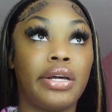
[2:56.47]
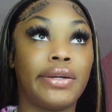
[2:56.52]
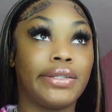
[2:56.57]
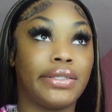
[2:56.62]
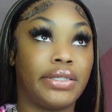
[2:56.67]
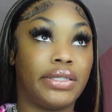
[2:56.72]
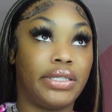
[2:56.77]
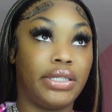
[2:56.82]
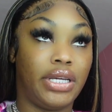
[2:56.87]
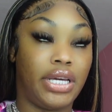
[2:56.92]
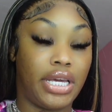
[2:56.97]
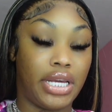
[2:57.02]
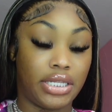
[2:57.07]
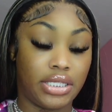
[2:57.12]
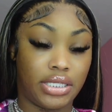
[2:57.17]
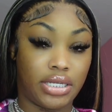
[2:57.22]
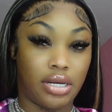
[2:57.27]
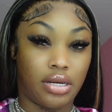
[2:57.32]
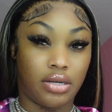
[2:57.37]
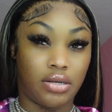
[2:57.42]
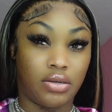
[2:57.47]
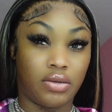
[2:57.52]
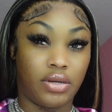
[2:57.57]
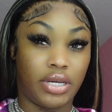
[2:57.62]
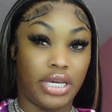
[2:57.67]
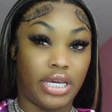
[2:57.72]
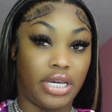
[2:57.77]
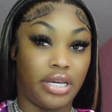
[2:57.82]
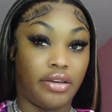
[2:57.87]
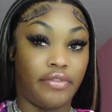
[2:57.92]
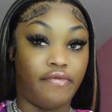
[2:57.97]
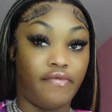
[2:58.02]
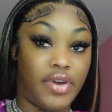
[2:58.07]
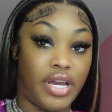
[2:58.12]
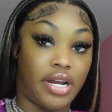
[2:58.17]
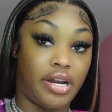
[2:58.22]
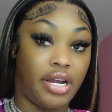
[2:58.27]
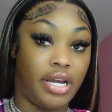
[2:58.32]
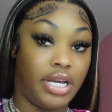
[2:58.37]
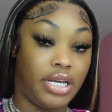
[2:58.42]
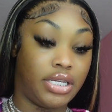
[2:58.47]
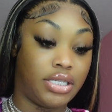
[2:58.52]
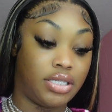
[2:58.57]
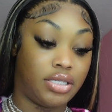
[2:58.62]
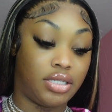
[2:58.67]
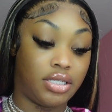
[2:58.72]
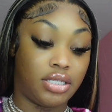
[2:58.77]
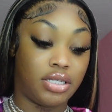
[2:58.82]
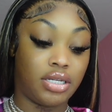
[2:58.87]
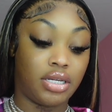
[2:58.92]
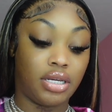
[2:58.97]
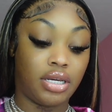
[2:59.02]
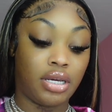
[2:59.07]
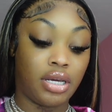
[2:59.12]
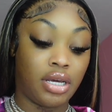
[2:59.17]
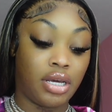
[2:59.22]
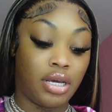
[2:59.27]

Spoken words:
skin tone, it varies.